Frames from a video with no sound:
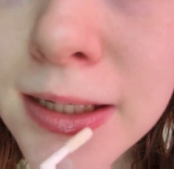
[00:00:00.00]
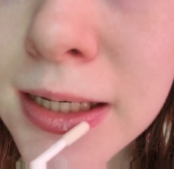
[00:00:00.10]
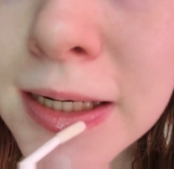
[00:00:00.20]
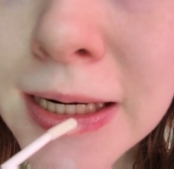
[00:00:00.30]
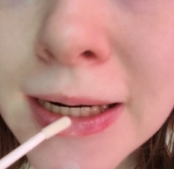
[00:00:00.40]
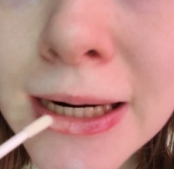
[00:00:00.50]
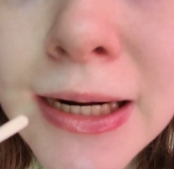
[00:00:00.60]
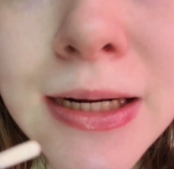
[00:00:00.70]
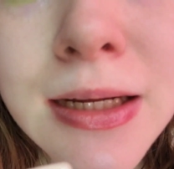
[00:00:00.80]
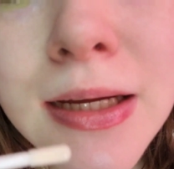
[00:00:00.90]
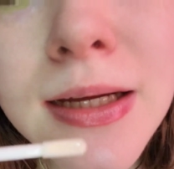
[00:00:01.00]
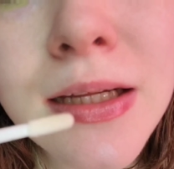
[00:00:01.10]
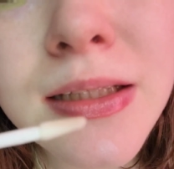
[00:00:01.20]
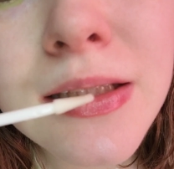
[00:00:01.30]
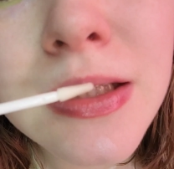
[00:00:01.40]

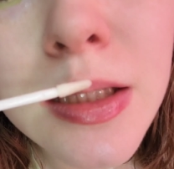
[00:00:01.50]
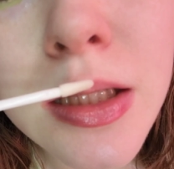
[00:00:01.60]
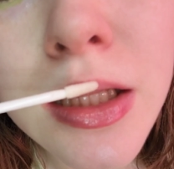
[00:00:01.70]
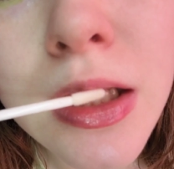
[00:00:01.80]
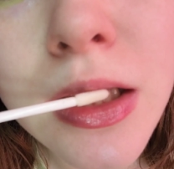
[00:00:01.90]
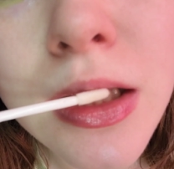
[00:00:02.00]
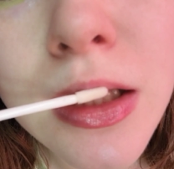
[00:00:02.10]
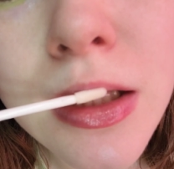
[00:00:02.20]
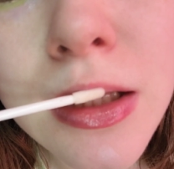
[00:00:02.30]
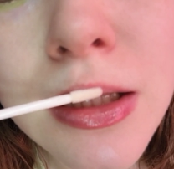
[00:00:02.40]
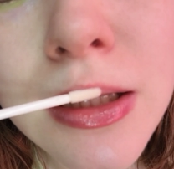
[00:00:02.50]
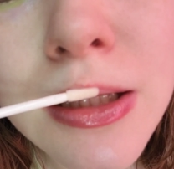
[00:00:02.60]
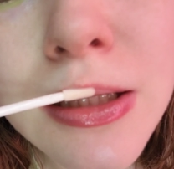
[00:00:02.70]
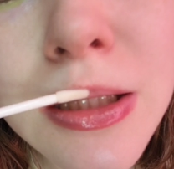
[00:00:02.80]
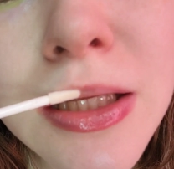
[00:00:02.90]

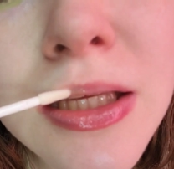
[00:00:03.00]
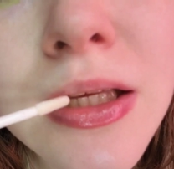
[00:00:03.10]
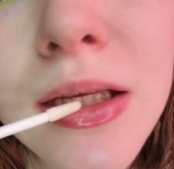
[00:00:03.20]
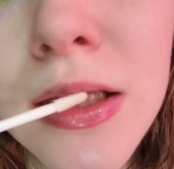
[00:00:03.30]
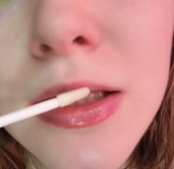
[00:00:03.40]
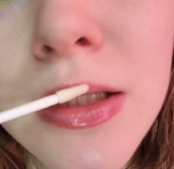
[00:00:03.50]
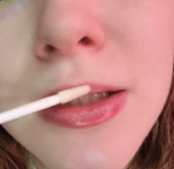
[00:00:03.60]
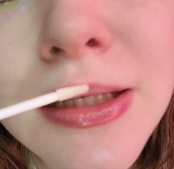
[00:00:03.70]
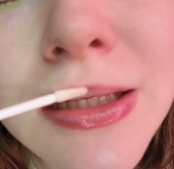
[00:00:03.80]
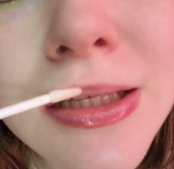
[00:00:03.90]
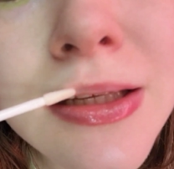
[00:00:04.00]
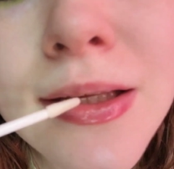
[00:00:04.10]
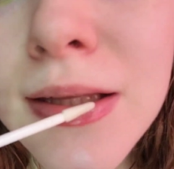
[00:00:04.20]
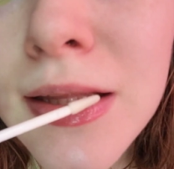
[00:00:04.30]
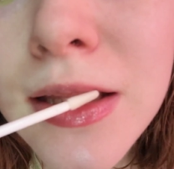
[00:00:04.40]

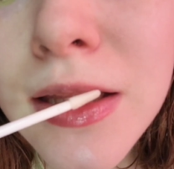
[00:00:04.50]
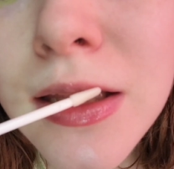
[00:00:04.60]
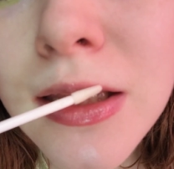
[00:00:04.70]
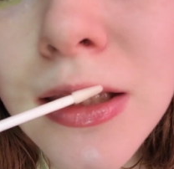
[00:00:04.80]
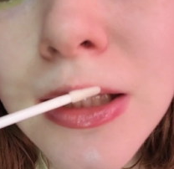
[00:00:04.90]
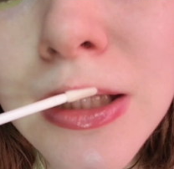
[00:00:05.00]
(silence)